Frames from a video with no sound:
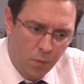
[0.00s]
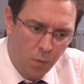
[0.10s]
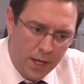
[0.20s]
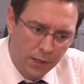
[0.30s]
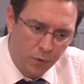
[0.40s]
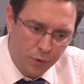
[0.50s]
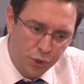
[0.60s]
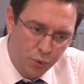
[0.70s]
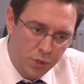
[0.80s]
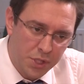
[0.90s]
where law
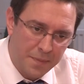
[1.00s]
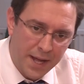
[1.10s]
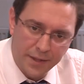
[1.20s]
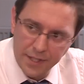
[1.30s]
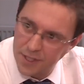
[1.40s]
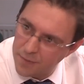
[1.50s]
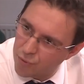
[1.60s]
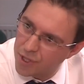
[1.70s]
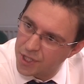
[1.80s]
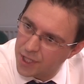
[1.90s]
talks about this
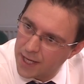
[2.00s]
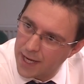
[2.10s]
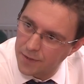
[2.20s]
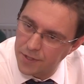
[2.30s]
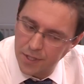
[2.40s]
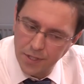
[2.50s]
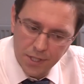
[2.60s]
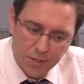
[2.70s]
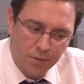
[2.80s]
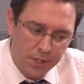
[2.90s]
abridged accounts, it
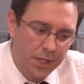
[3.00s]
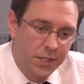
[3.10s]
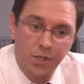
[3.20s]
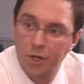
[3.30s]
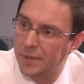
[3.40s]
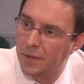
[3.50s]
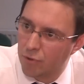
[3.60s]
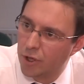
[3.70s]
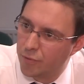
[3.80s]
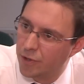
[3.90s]
says, well, okay, it's got to be
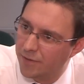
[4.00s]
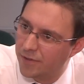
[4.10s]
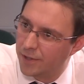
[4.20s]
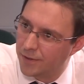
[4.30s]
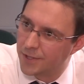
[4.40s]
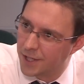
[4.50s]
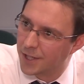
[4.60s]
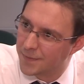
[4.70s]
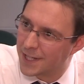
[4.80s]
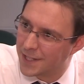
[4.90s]
appropriate for the
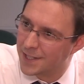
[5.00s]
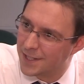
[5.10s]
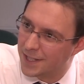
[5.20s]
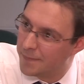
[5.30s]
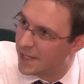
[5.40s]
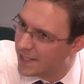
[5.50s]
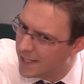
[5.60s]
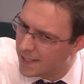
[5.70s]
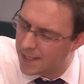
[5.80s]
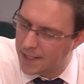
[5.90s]
circumstances to your
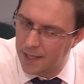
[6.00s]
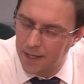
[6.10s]
business.